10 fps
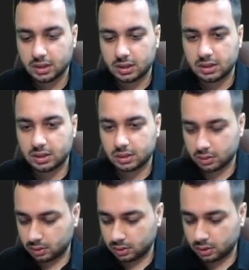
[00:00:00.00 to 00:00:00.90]

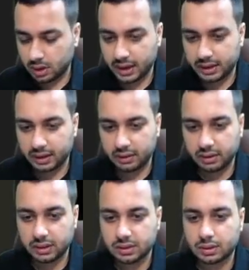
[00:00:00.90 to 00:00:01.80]
so I can
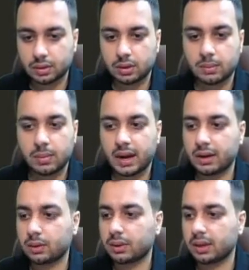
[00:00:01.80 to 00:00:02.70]
run this code by
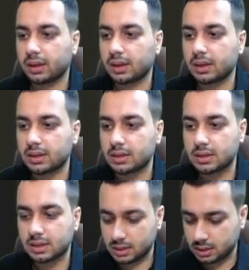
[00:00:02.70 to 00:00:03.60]
doing
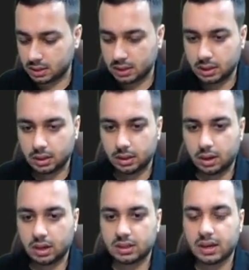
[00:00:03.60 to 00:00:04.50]

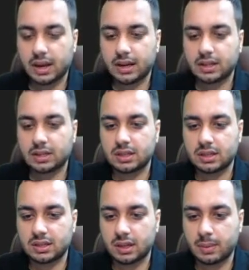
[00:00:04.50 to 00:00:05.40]

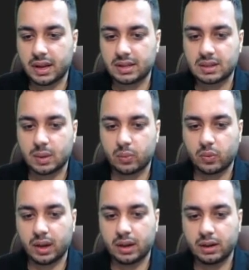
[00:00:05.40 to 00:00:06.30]
/subarray sum
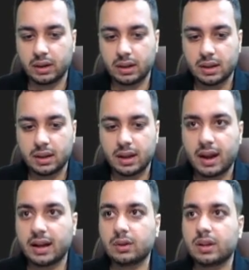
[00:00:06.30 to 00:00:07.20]
1,
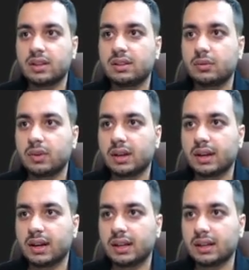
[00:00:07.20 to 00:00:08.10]
and you can see we are
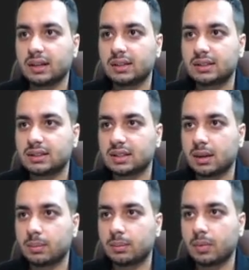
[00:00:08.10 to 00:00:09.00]
getting a
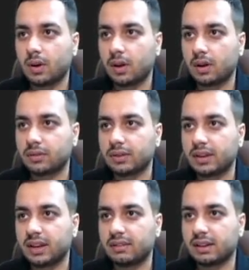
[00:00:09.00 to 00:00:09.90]
sum of
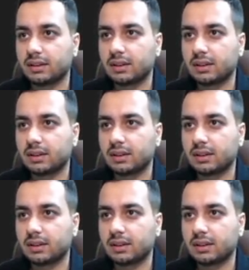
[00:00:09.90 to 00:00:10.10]
11,